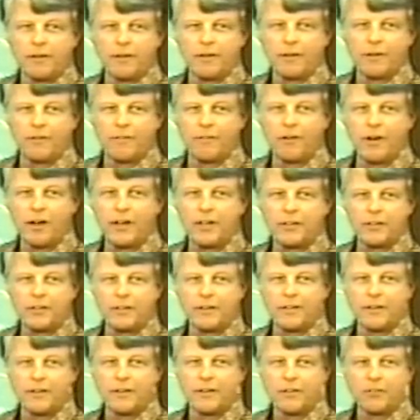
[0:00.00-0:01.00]
Right?
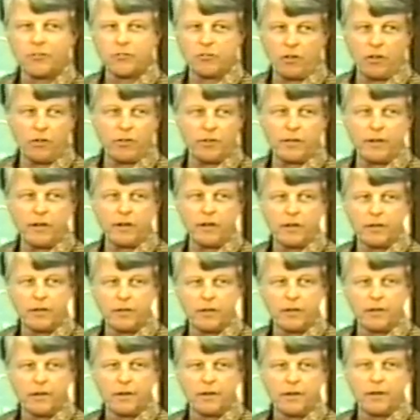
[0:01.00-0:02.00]
It's all there,
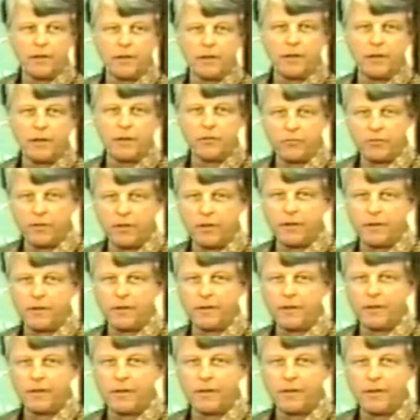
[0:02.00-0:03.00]
isn't it?
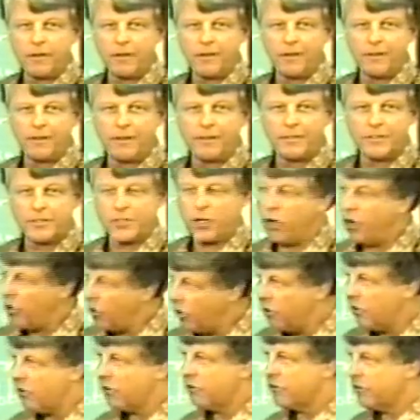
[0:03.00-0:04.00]
It's
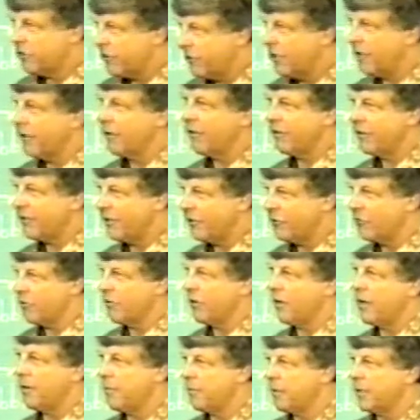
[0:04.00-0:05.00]
all there in the
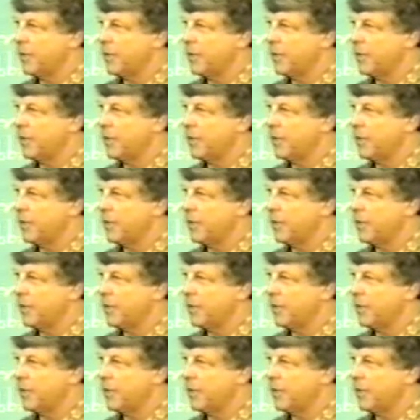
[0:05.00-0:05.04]
drama.